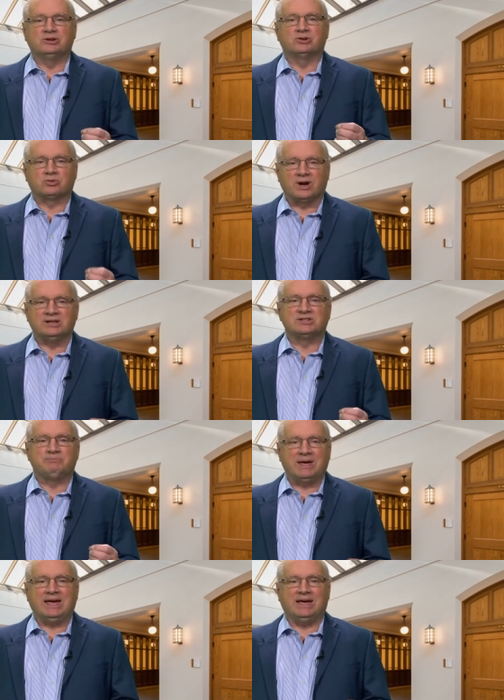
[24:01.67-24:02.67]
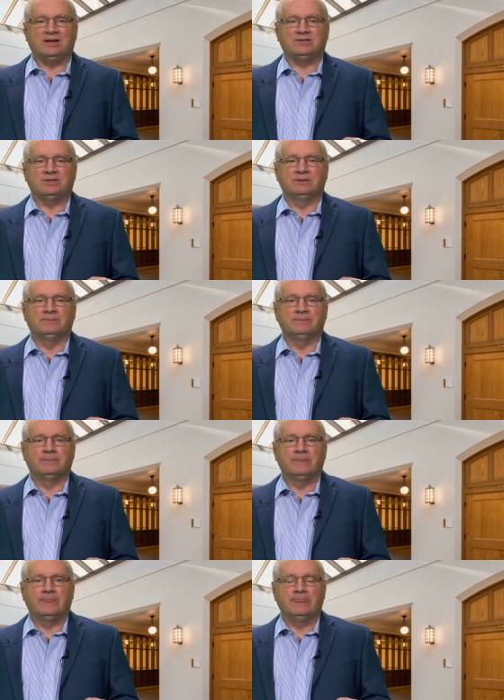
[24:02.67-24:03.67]
Christ's path.
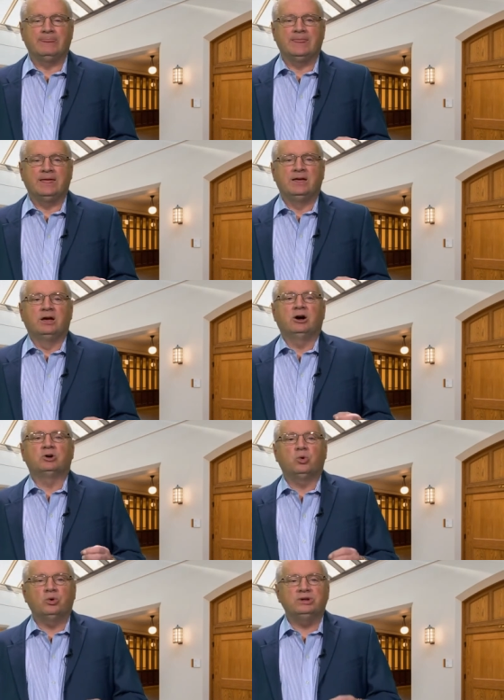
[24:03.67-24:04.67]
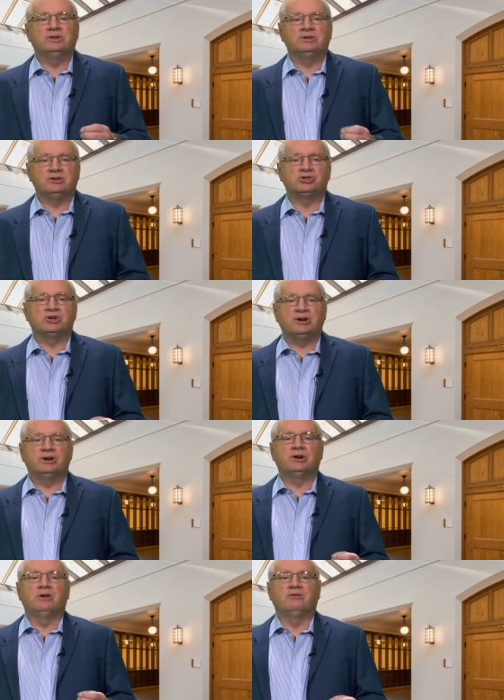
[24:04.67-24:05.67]
According to this shared